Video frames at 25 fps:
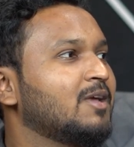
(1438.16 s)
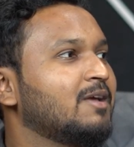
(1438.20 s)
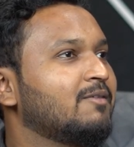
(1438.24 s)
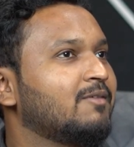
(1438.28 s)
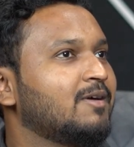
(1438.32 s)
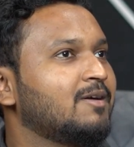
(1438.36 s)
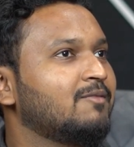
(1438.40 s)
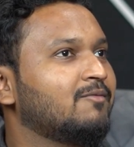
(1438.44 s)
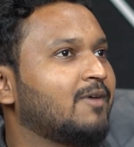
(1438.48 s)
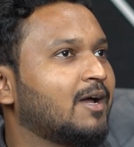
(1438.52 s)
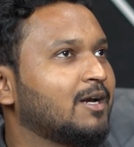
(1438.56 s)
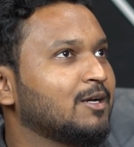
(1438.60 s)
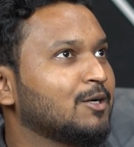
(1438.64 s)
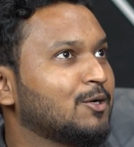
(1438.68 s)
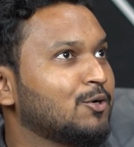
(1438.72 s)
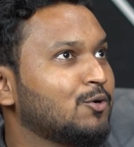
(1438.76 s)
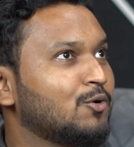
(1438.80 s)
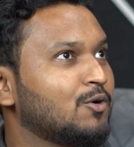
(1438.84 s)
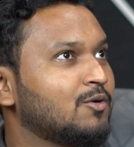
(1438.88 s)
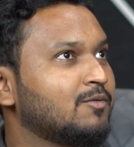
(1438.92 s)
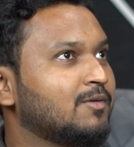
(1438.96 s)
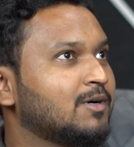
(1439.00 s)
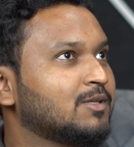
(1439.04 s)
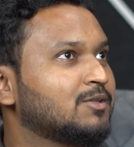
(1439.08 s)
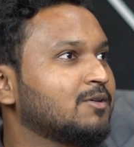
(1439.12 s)
So even 1
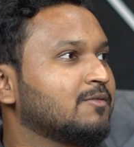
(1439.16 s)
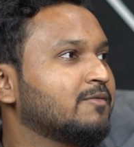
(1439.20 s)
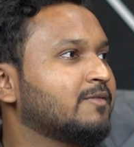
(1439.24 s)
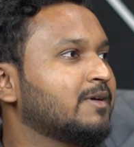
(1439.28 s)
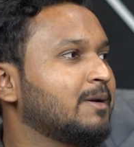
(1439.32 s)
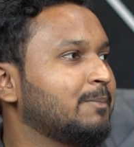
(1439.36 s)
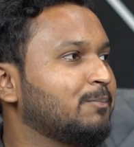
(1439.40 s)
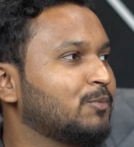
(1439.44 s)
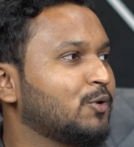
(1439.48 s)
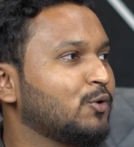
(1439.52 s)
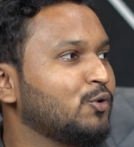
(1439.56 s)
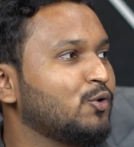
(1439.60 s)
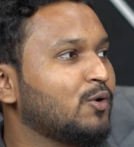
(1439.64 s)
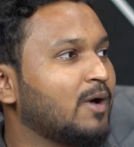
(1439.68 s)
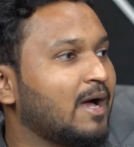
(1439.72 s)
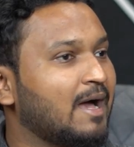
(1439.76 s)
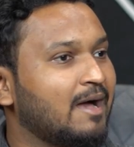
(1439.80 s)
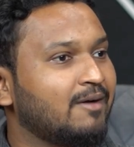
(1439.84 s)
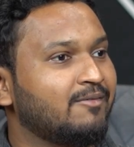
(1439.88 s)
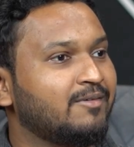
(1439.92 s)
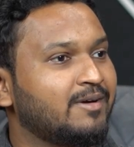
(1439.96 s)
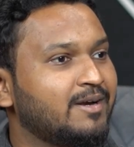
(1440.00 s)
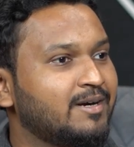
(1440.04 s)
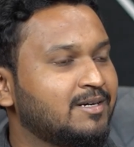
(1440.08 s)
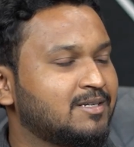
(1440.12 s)
crore worth of crypto you
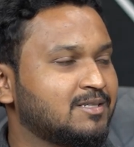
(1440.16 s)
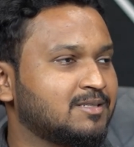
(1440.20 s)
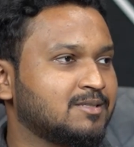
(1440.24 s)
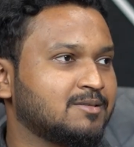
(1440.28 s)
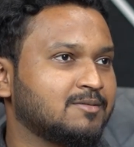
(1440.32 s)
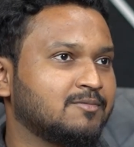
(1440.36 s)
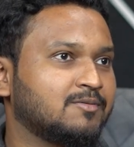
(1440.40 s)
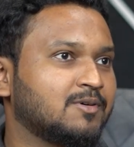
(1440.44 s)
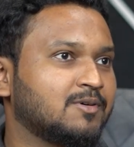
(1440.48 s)
have, it's